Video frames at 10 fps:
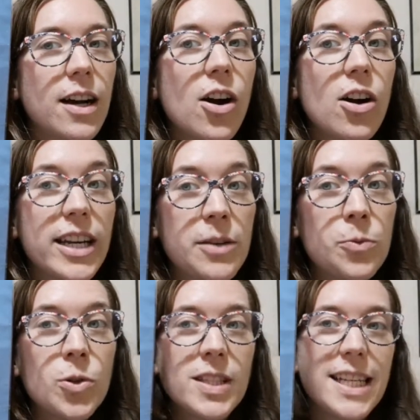I
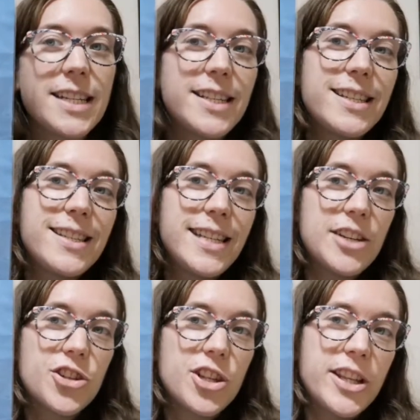wanted to
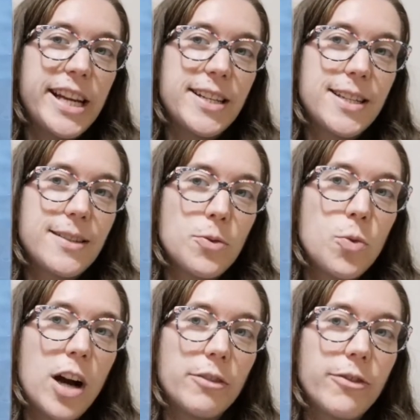stitch this
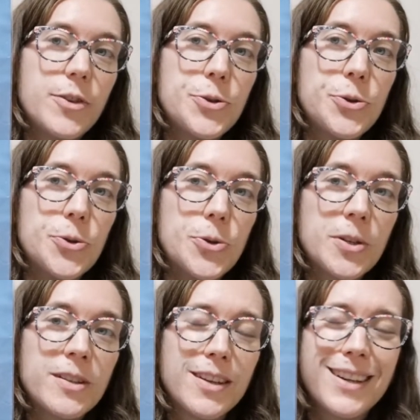one for
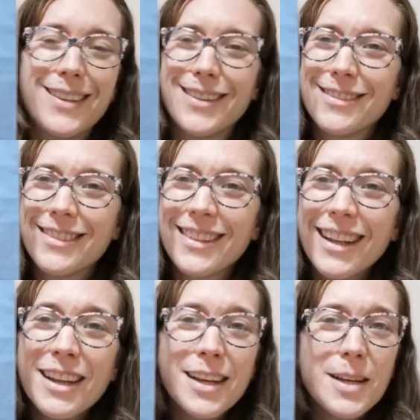Dawn,
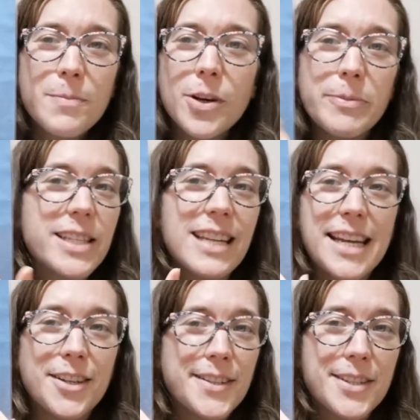and by
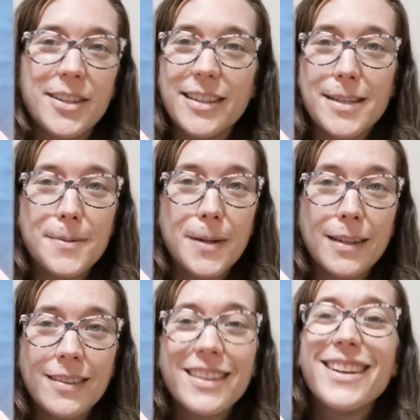mistake I started this
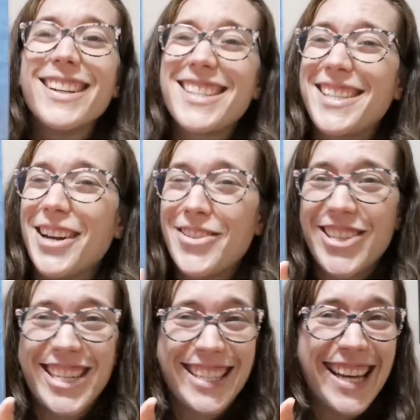one. So
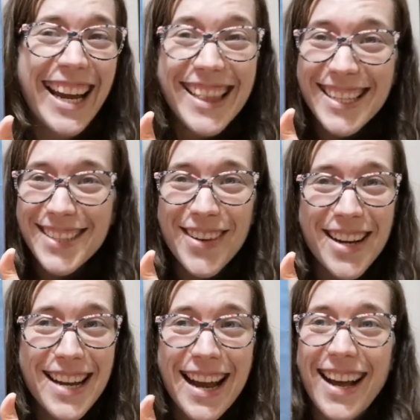she's getting this
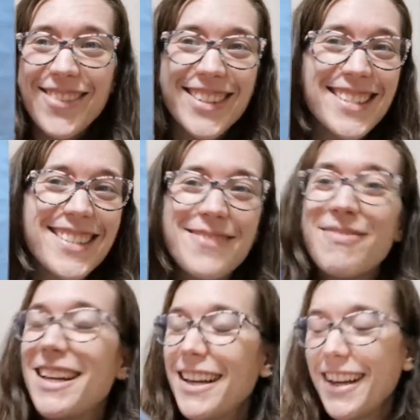one now because I'm
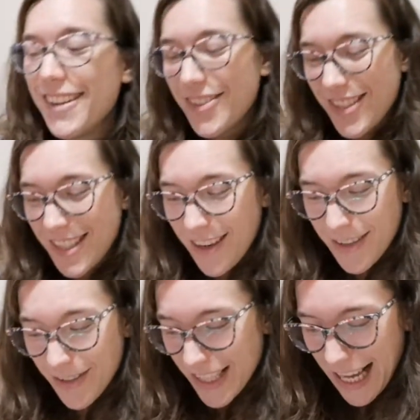not
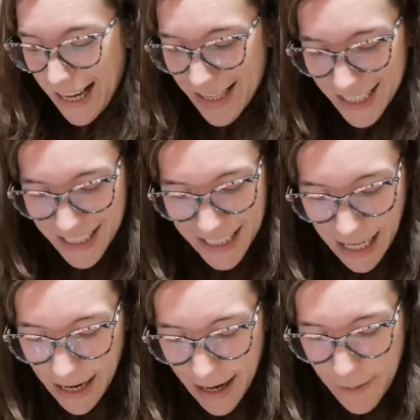starting on that.
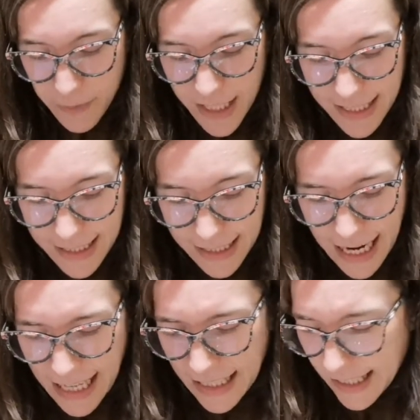This is an
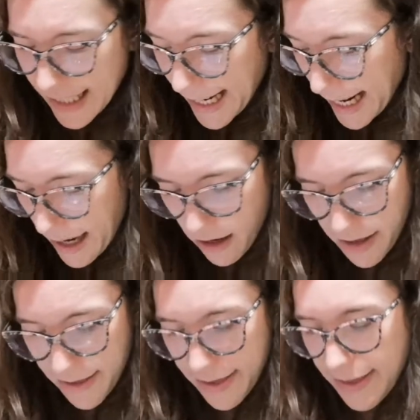anchor kit, I
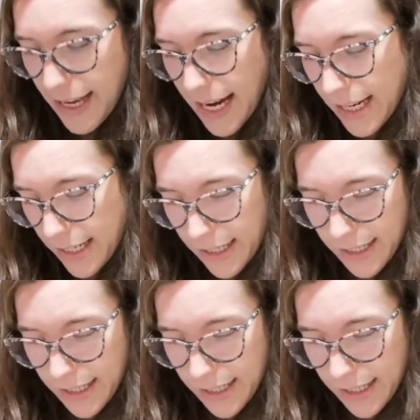think.